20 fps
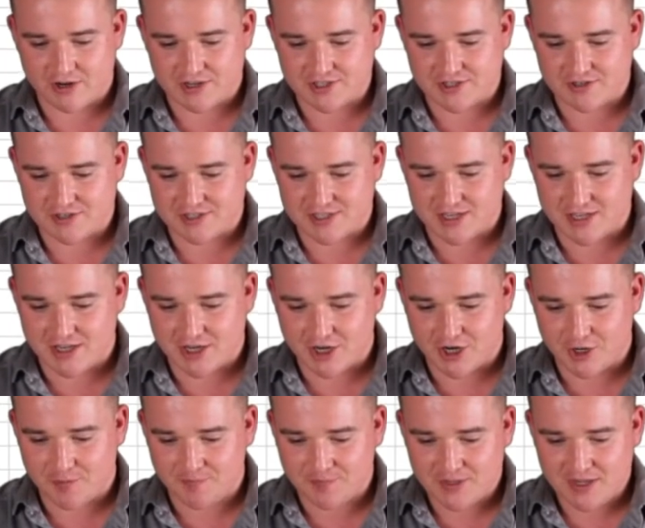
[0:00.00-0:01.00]
As you can see
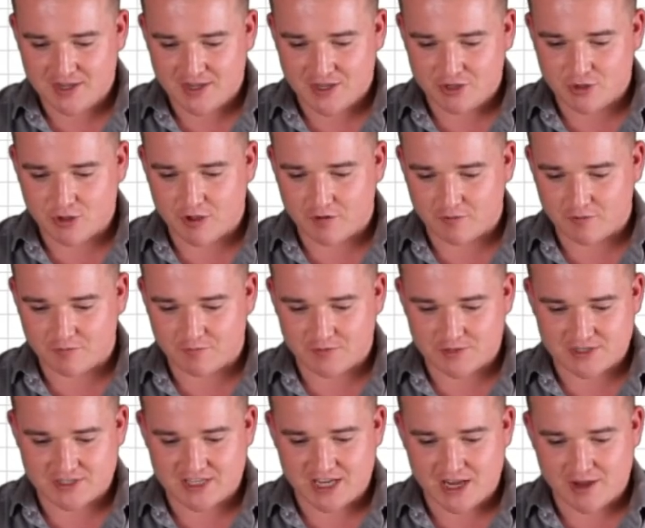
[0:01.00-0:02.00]
here, you have
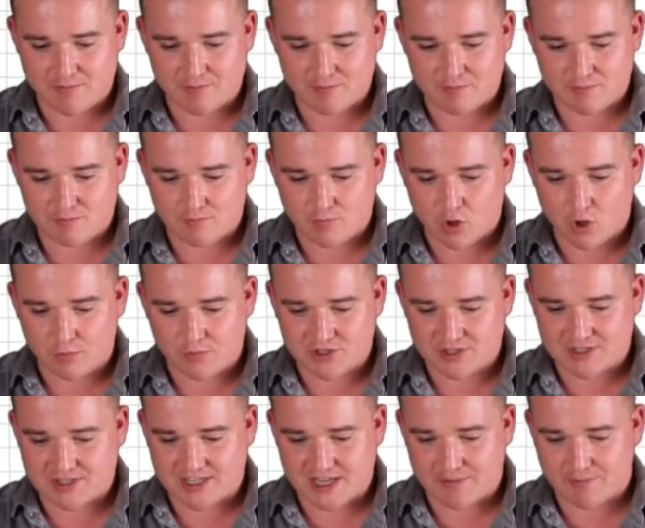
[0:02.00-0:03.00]
the same,
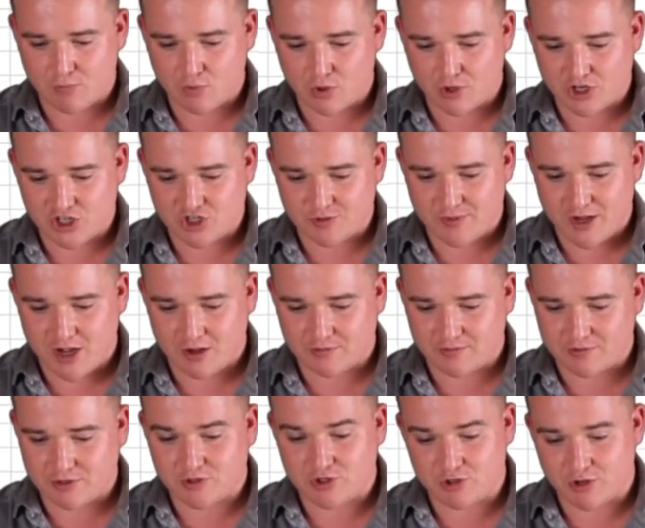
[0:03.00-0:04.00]
almost the same mortgage
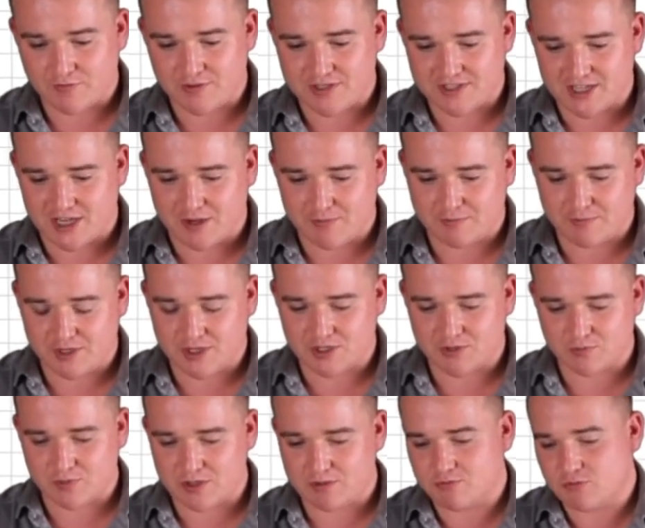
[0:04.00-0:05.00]
amount. You do have the same
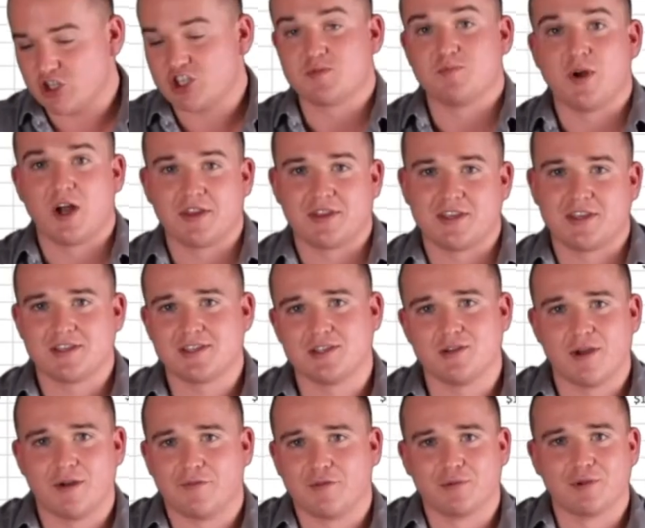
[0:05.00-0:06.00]
because we just bought this.
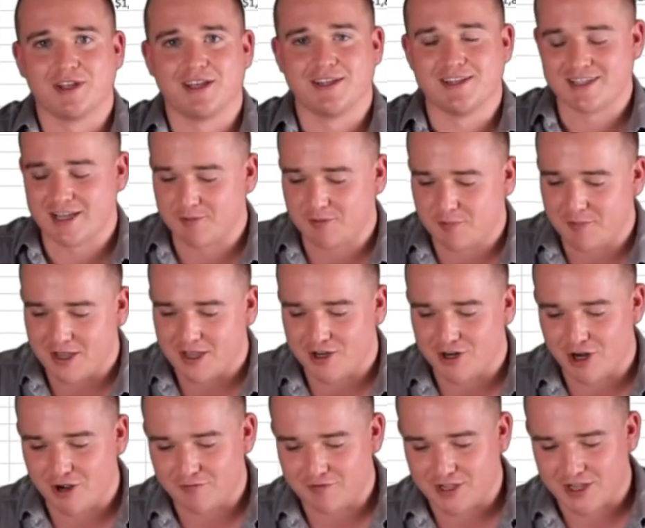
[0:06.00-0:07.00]
You haven't really had time to pay it
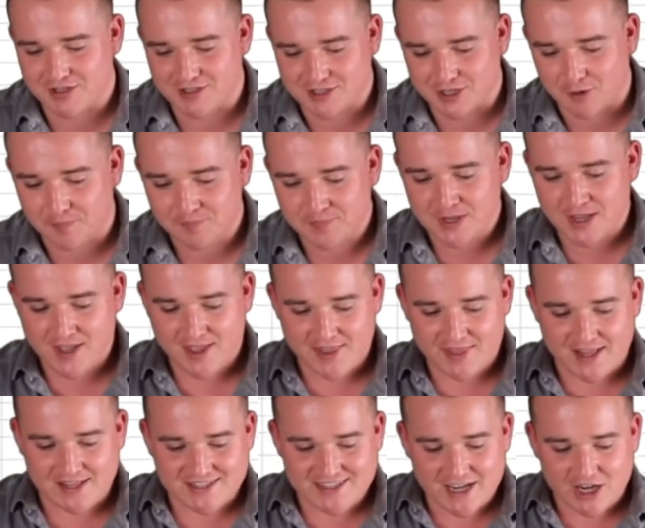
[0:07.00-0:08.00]
off yet. So
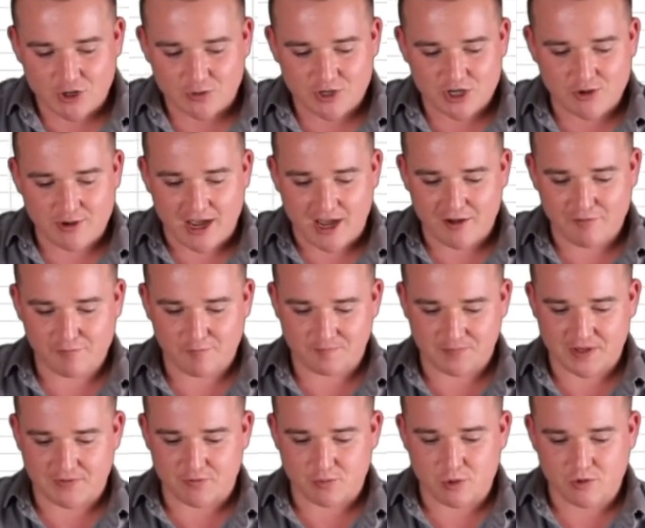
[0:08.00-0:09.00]
that's the equity you have.
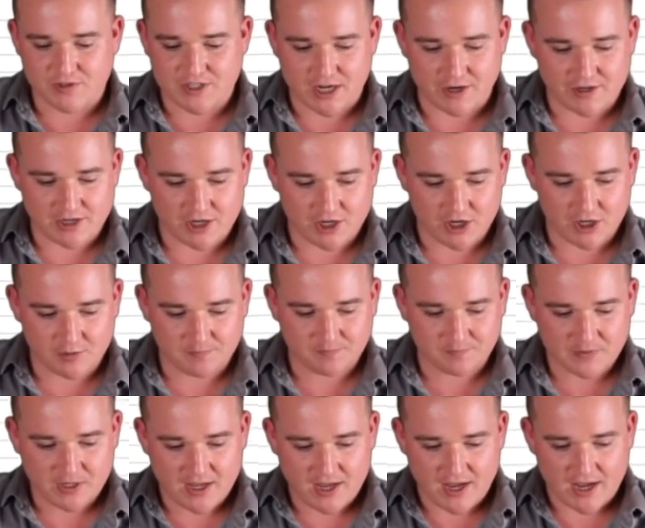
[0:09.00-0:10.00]
If you move down
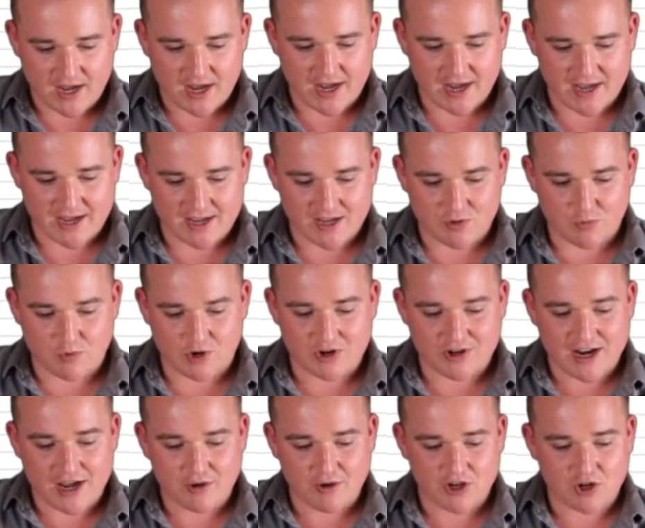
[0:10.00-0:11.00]
here, I, we're
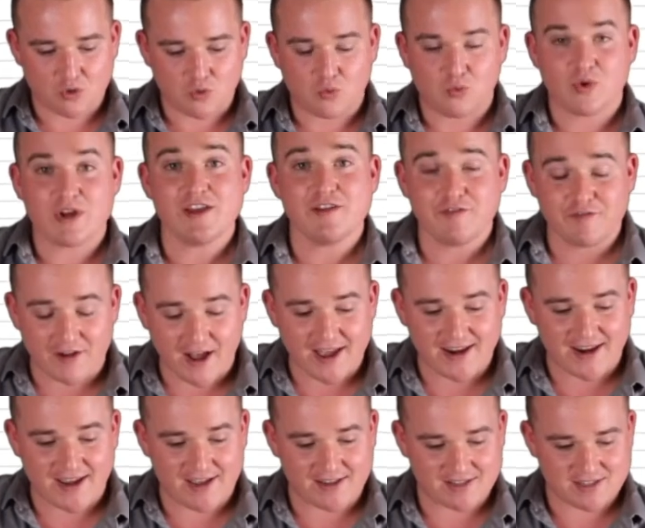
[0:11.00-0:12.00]
now gonna
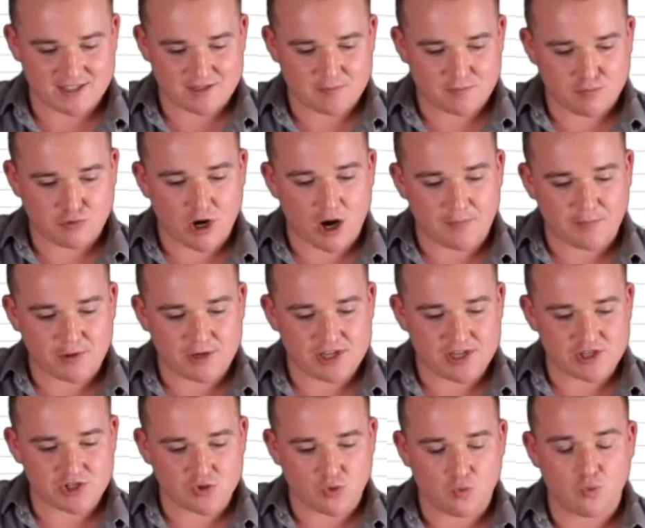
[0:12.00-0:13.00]
refinance
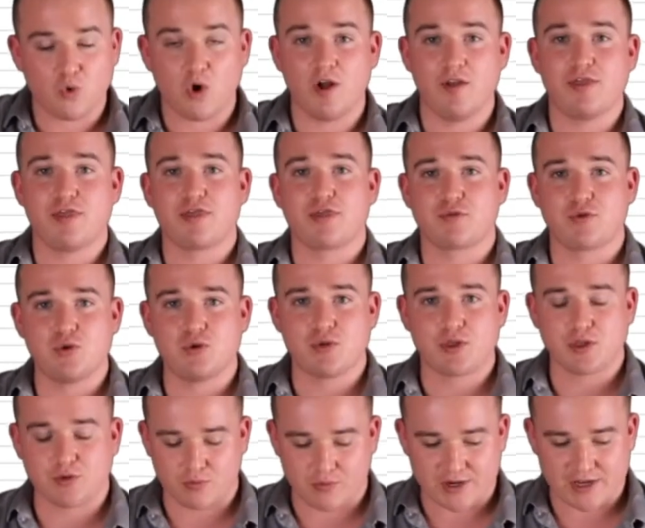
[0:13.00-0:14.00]
properties one through
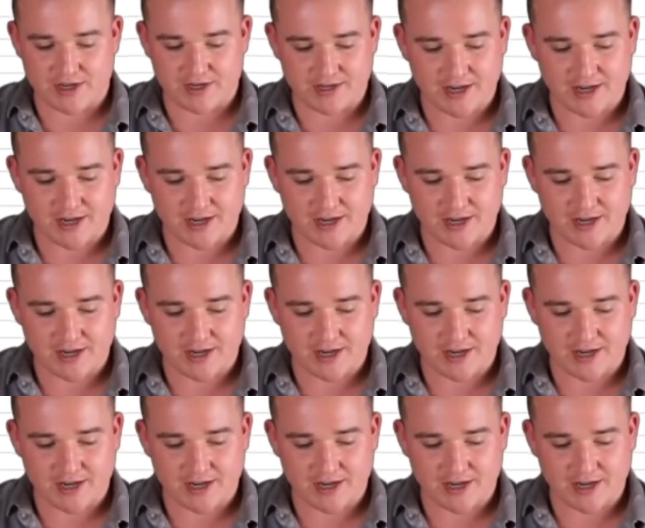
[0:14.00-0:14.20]
three.